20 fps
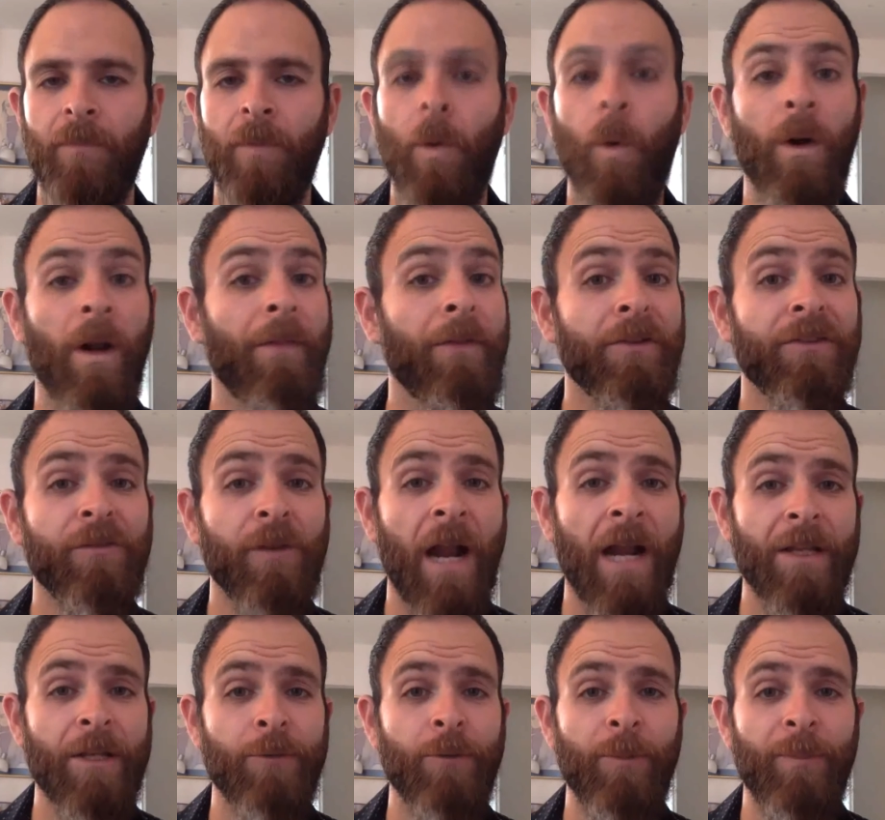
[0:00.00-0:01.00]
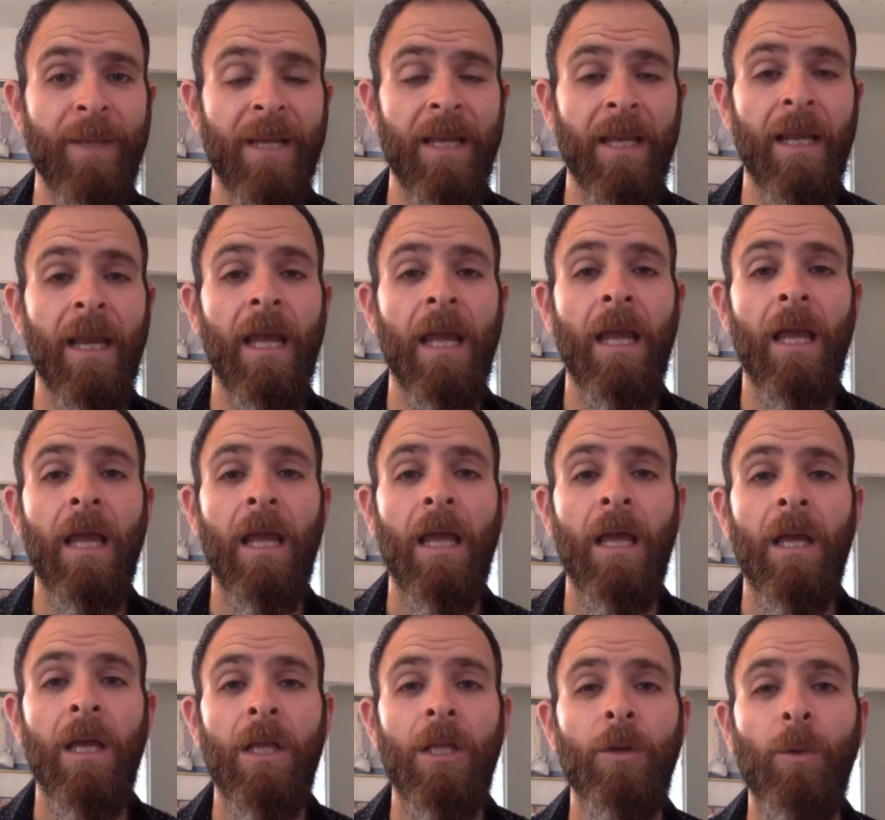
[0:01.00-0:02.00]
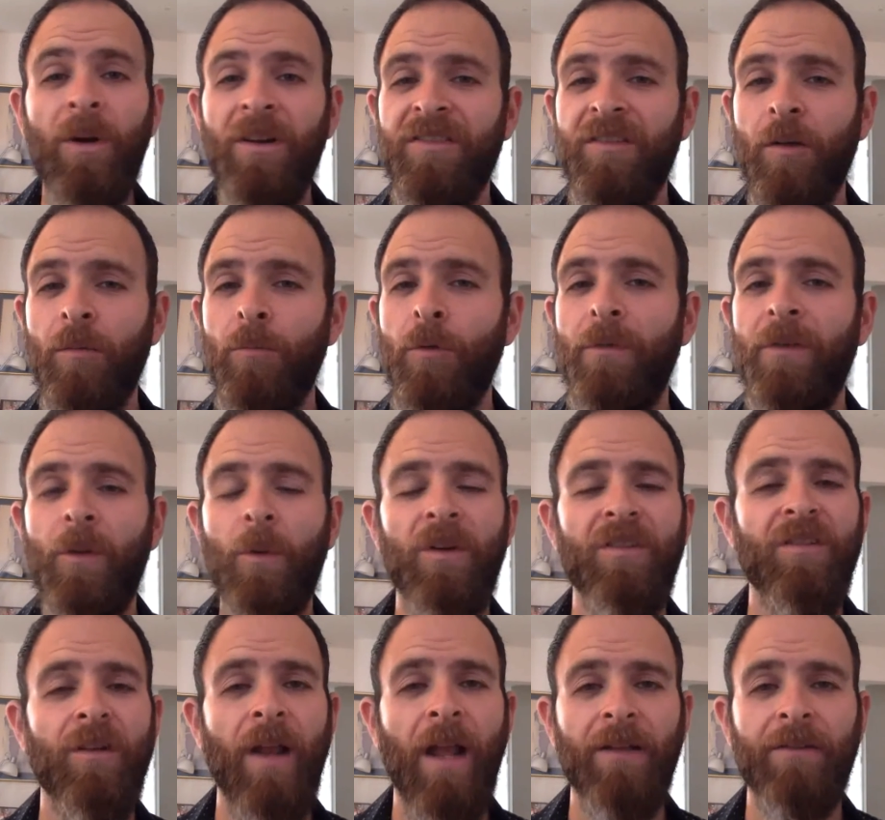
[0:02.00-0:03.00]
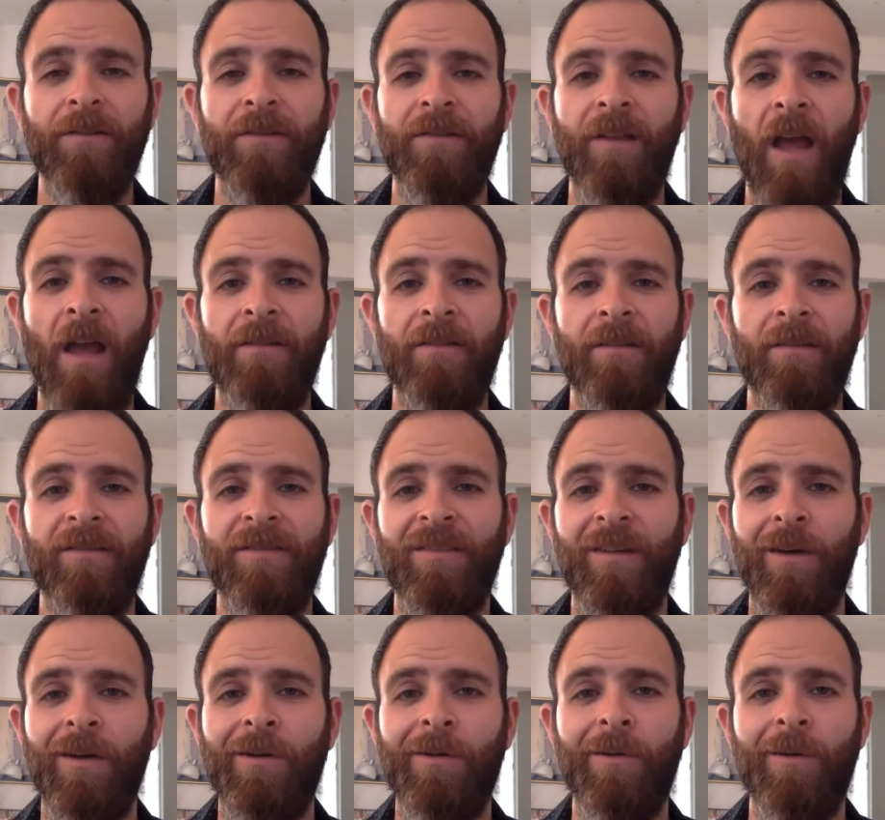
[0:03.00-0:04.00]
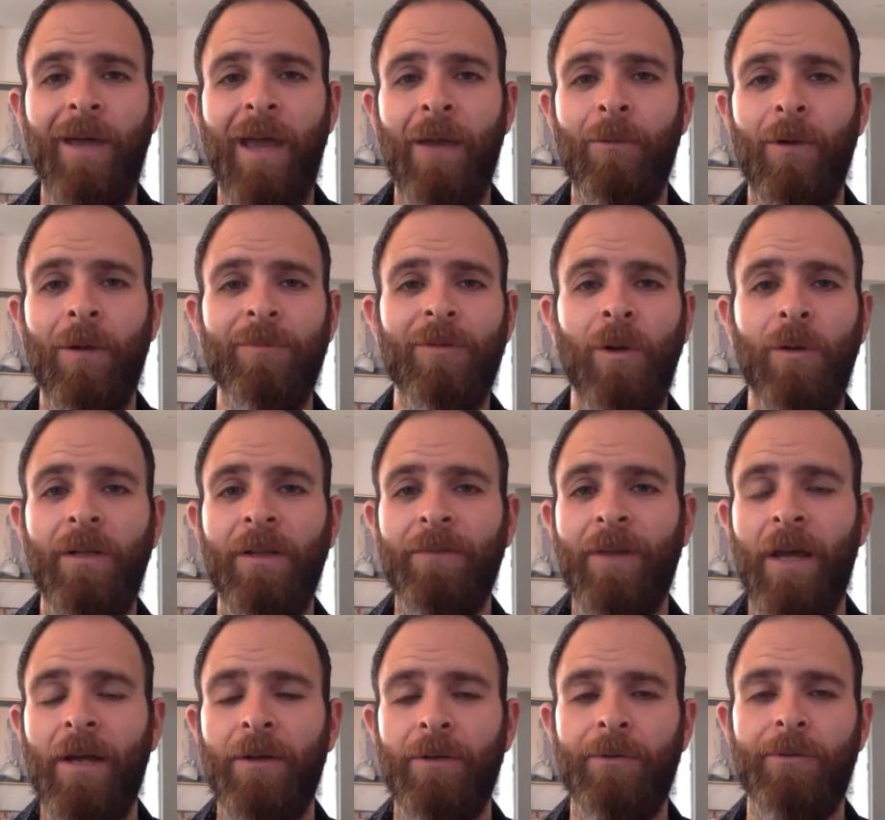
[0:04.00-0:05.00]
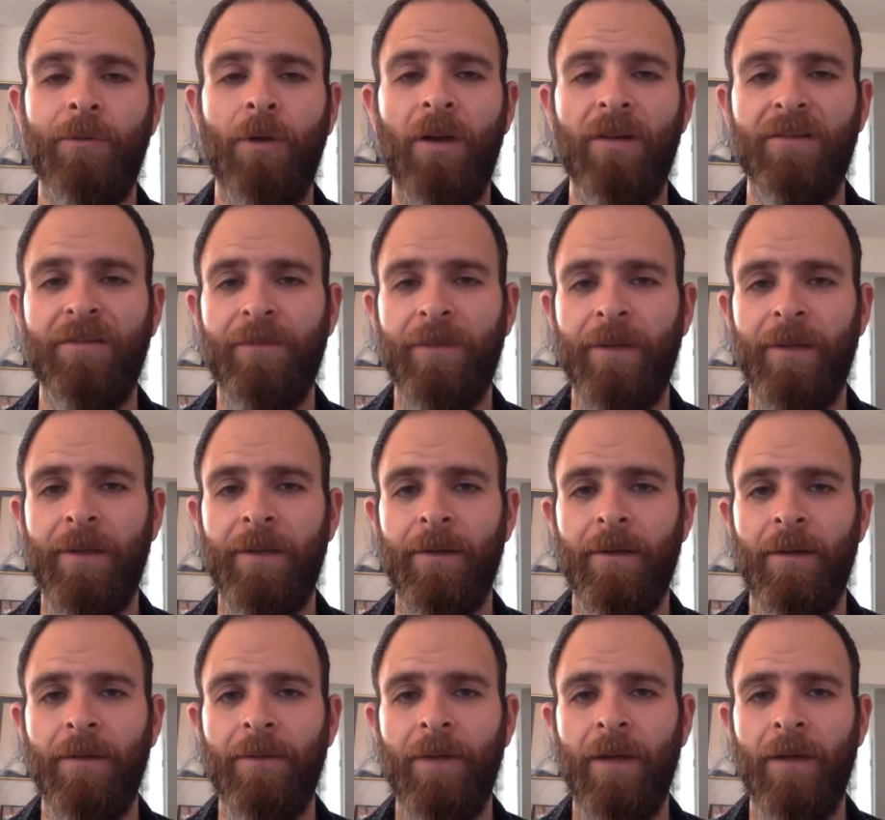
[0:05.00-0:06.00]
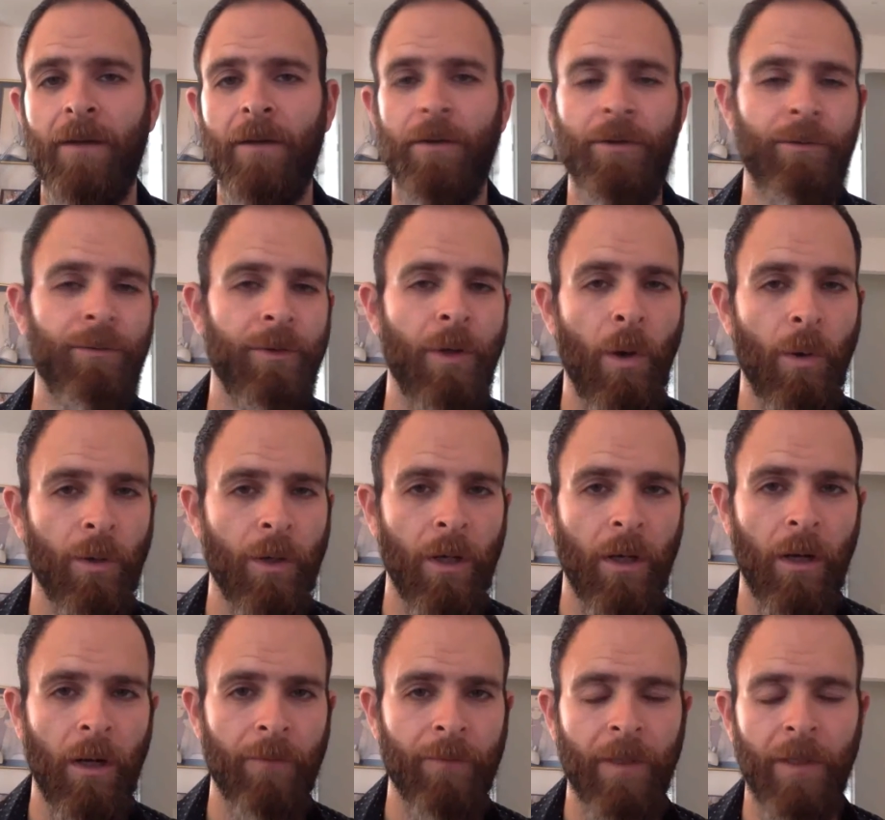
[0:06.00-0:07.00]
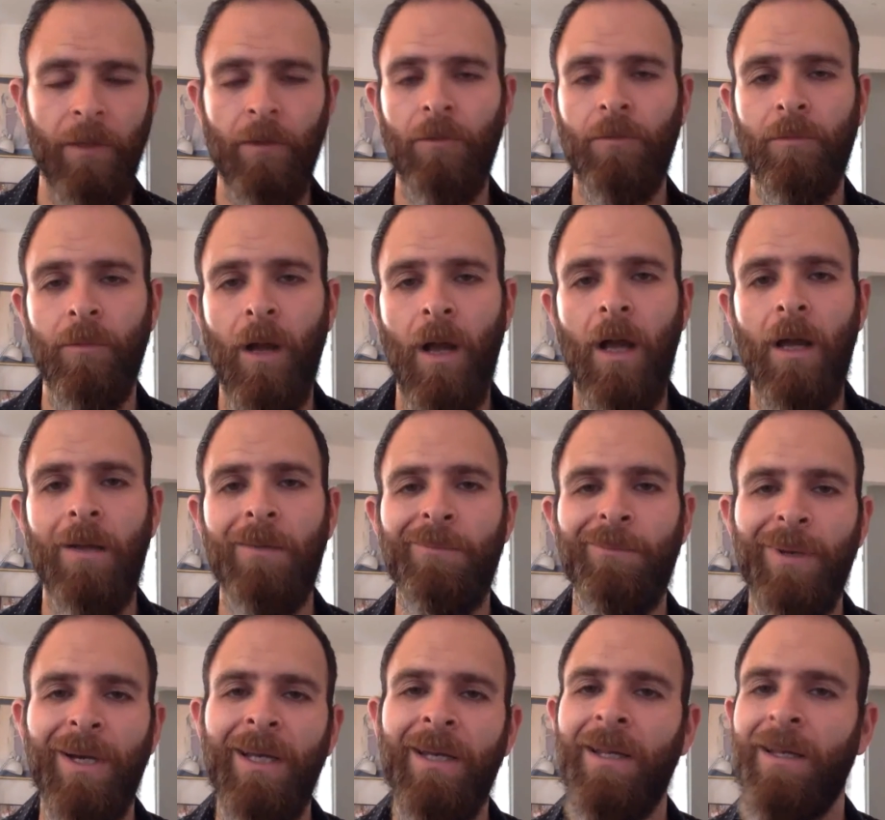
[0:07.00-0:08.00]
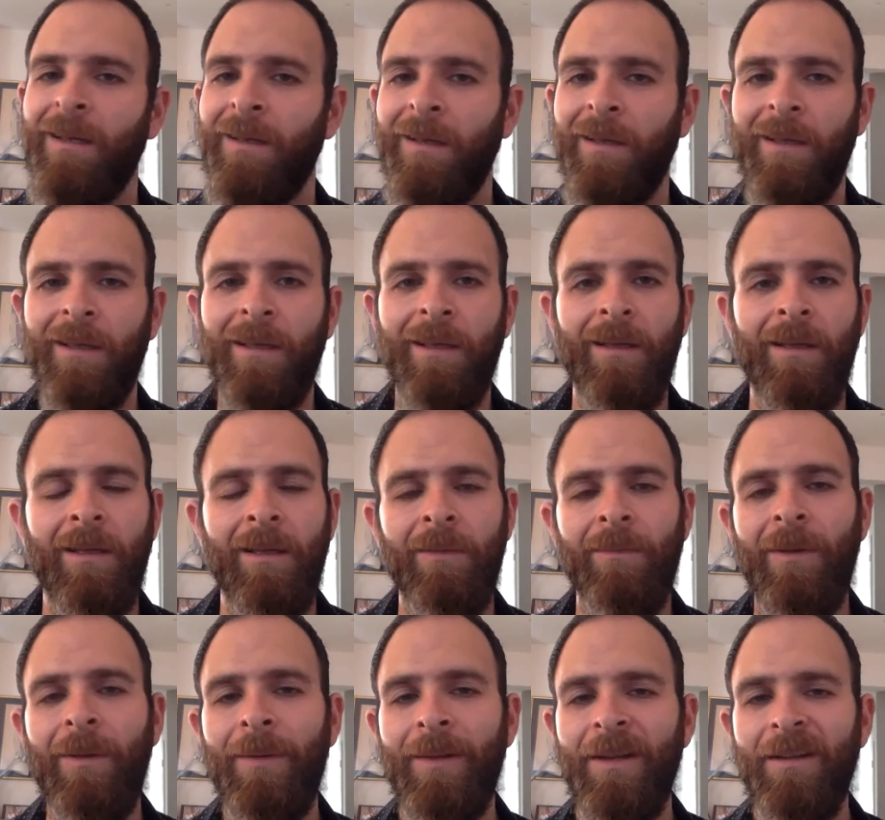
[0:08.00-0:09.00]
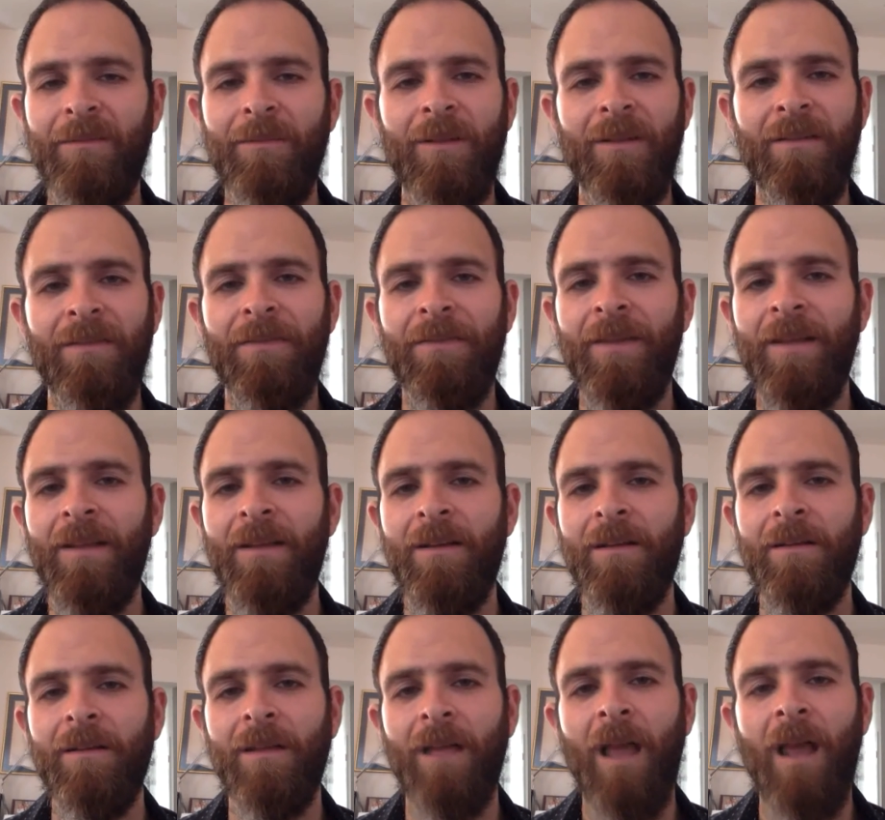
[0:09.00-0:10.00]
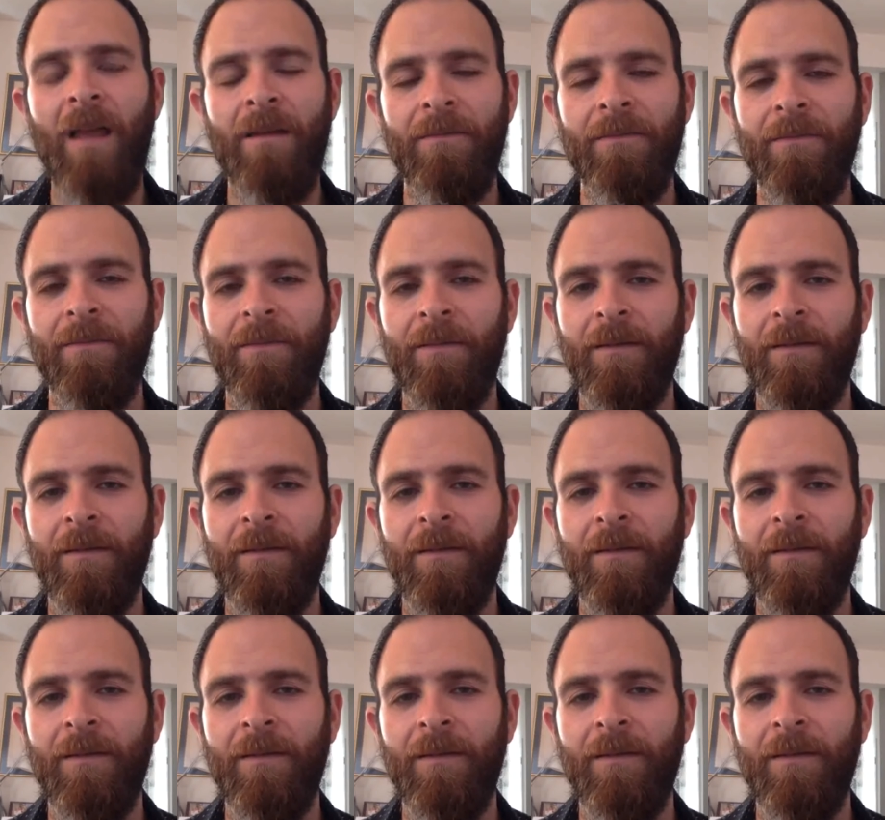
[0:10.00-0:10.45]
Or another strategy would be you want to start moving, you want to start exercising. So, okay, well, I'm told I've got to do CrossFit or I've got to go do yoga or I've got to go run, but maybe it doesn't really fit in your life.